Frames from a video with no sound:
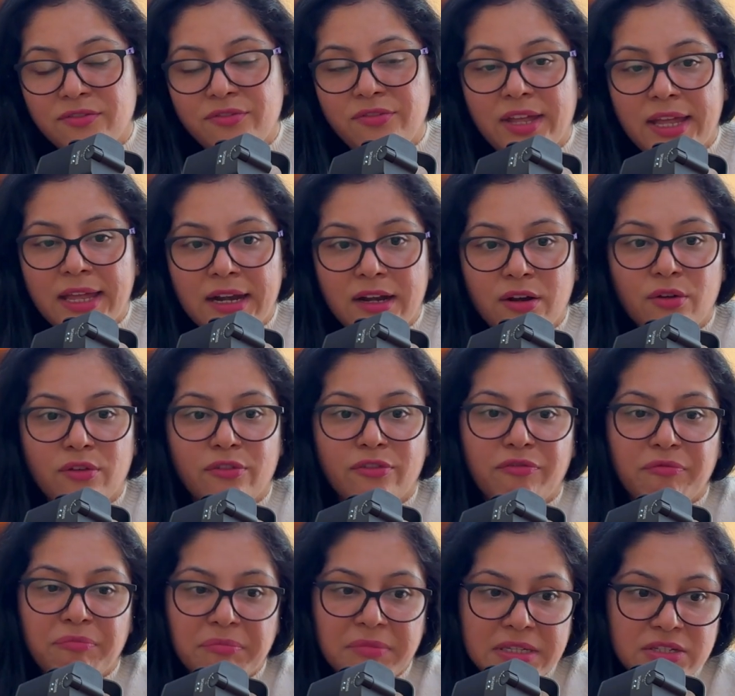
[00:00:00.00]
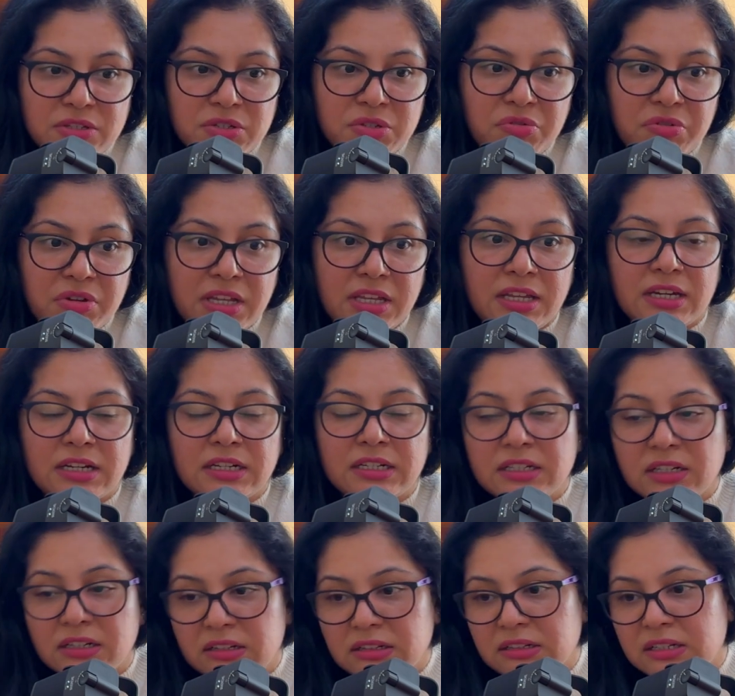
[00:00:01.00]
well of misery and
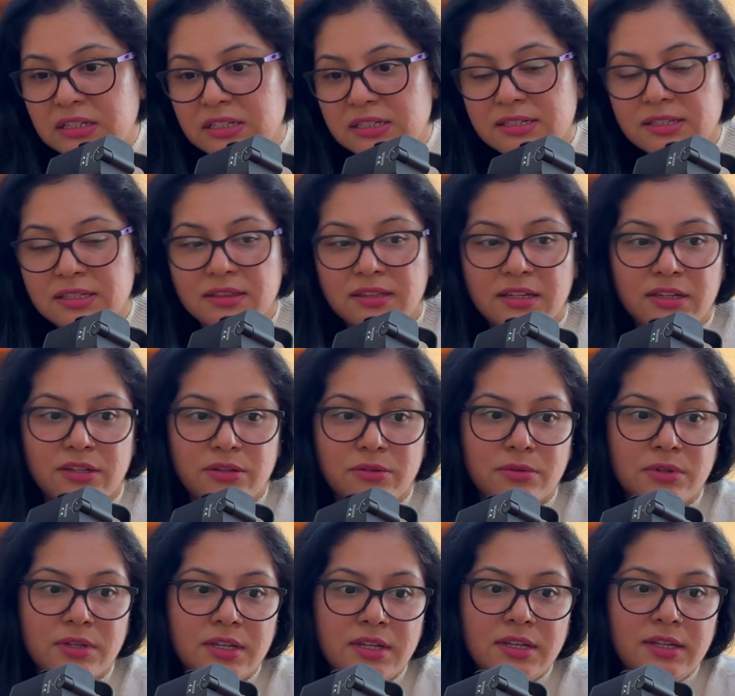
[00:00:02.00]
darkness, and then you